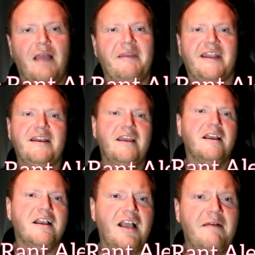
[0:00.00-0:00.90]
I mean,
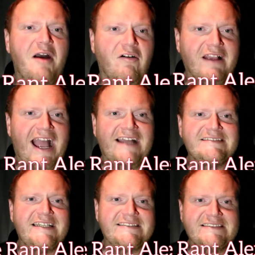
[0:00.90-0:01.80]
Come on,
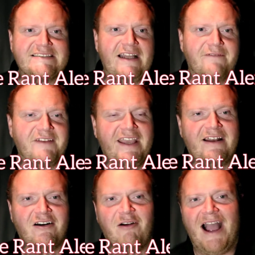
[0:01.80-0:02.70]
guys, get your stuff
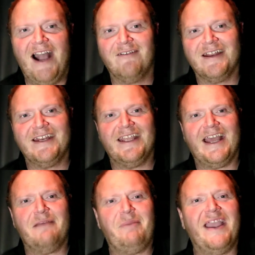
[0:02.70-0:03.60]
together, Ohio and Indiana.